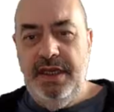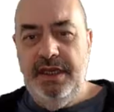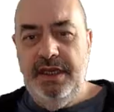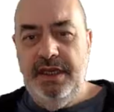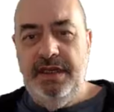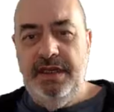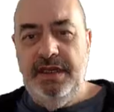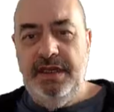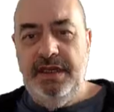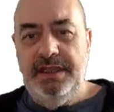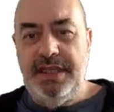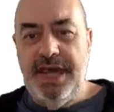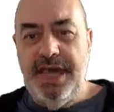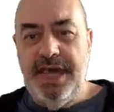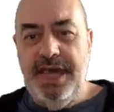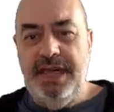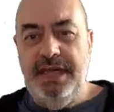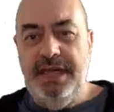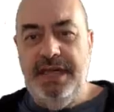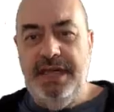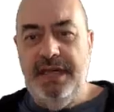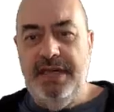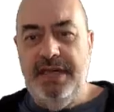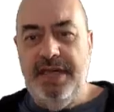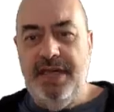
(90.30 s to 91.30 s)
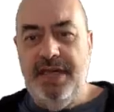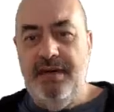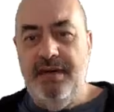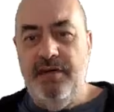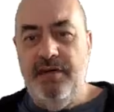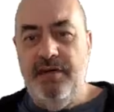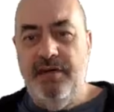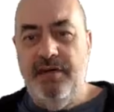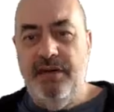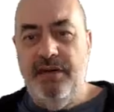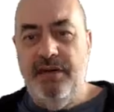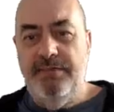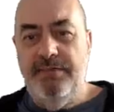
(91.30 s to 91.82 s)
that he's added in,
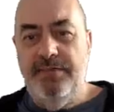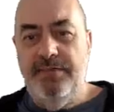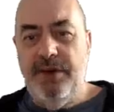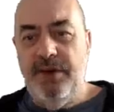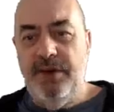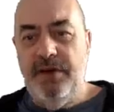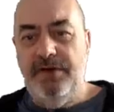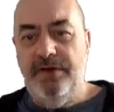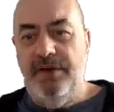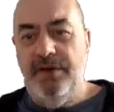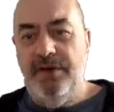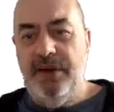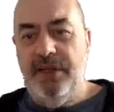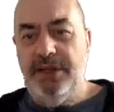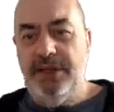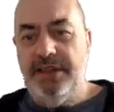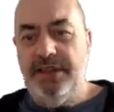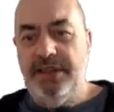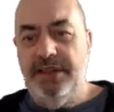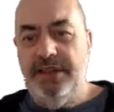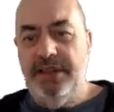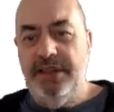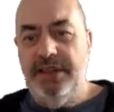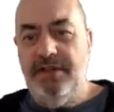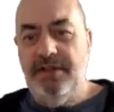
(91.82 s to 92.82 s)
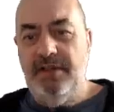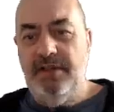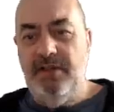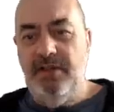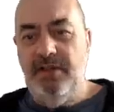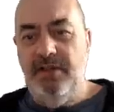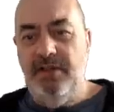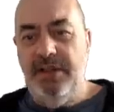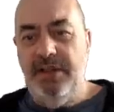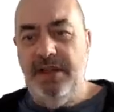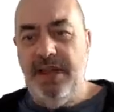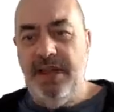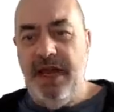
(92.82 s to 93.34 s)
all the bug fixes,
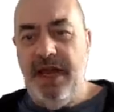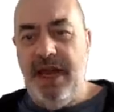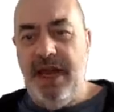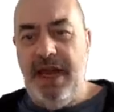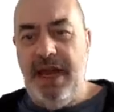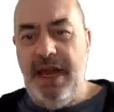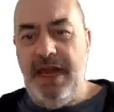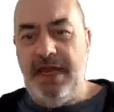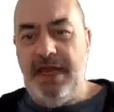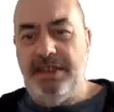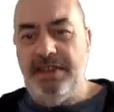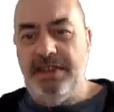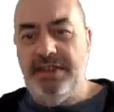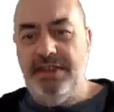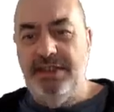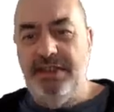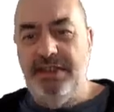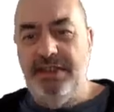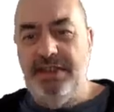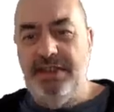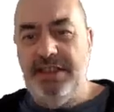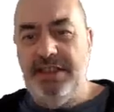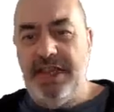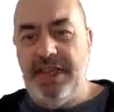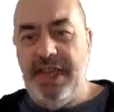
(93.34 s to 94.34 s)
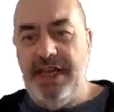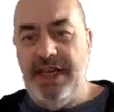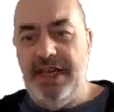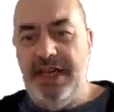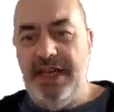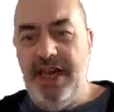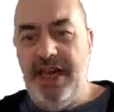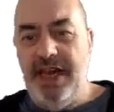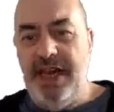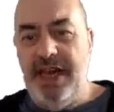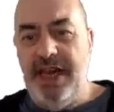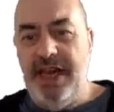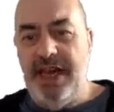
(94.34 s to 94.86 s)
all the extras he's added
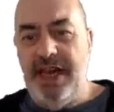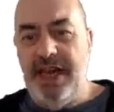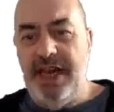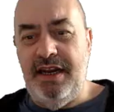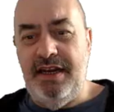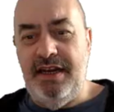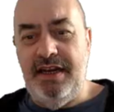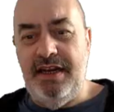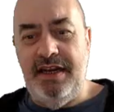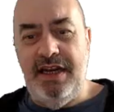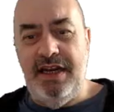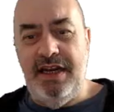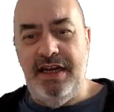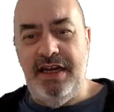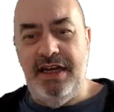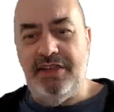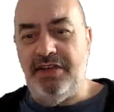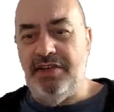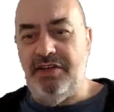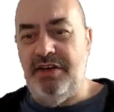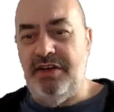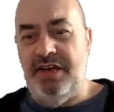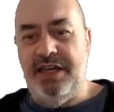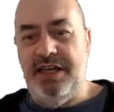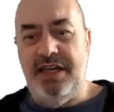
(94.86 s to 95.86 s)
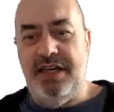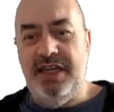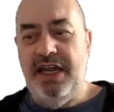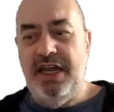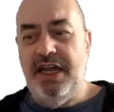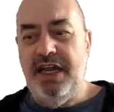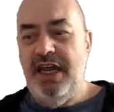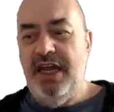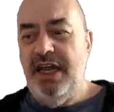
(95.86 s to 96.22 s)
in, and literally